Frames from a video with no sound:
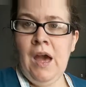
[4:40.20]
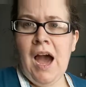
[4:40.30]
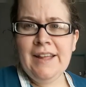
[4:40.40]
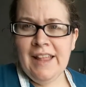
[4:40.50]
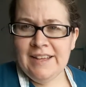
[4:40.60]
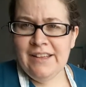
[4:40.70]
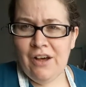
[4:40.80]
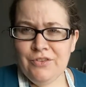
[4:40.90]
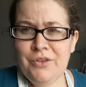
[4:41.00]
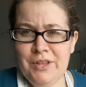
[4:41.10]
I'd
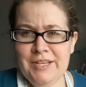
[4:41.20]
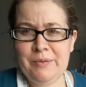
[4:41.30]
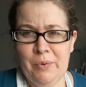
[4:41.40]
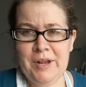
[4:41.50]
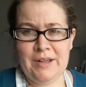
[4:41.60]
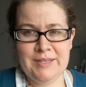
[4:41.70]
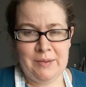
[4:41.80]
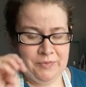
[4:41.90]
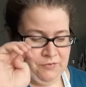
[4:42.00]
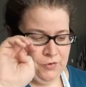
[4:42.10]
also like to point out
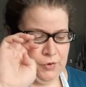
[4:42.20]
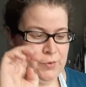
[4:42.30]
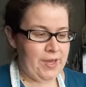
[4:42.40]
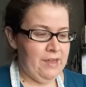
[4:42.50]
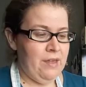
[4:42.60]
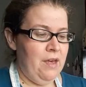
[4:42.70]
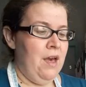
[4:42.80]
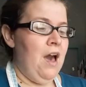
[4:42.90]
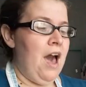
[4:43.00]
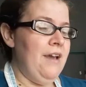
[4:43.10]
something real quick.
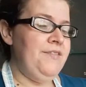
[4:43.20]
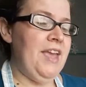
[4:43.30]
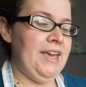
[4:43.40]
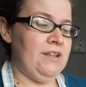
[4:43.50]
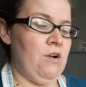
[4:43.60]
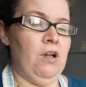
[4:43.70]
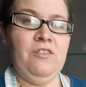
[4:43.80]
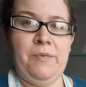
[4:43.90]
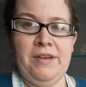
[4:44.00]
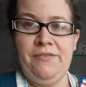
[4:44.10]
I've taken all
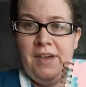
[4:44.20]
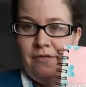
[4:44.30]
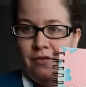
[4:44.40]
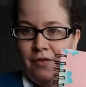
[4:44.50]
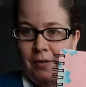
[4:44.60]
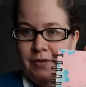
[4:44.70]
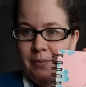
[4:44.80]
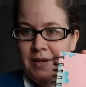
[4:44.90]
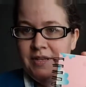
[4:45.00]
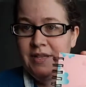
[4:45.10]
of my favorite
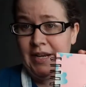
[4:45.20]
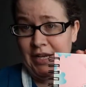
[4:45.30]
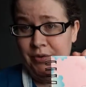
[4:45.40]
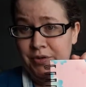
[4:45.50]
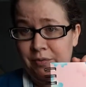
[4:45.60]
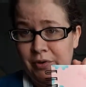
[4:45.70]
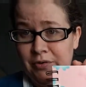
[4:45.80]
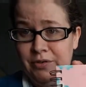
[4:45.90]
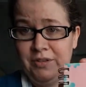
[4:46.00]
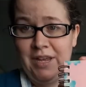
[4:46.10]
recipes that I use the
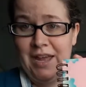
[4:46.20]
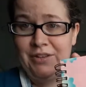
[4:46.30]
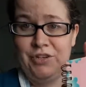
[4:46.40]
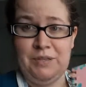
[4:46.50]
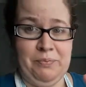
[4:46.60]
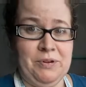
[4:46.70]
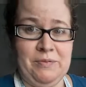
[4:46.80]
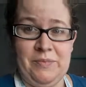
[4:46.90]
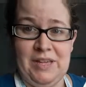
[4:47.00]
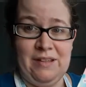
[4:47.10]
most and just put
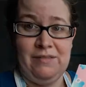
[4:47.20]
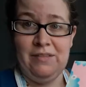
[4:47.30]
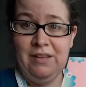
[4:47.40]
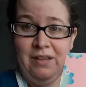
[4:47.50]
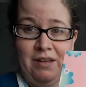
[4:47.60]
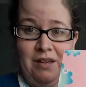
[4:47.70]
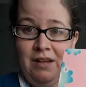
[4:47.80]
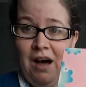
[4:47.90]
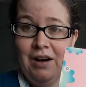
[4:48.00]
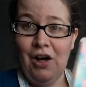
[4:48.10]
them in
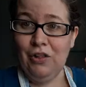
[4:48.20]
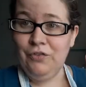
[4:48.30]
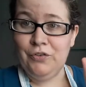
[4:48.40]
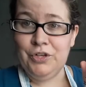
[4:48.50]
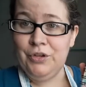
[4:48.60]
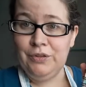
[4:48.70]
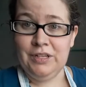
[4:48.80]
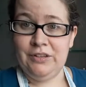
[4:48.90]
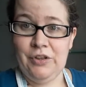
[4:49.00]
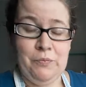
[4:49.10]
a colorful, cute
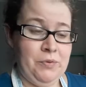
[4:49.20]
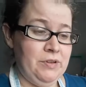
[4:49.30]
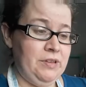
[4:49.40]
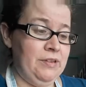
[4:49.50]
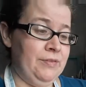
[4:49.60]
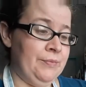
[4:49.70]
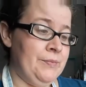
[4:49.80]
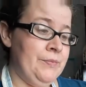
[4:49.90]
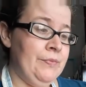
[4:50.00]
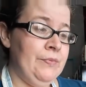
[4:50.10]
little notebook.
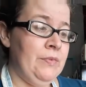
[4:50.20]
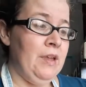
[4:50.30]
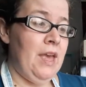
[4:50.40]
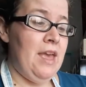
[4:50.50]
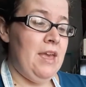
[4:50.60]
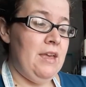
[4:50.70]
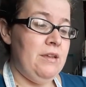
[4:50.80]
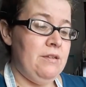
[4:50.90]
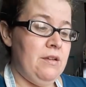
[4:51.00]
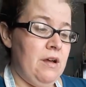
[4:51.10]

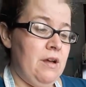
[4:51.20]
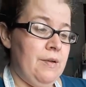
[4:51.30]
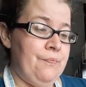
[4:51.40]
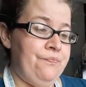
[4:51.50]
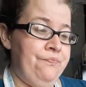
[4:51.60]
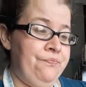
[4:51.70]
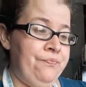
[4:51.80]
And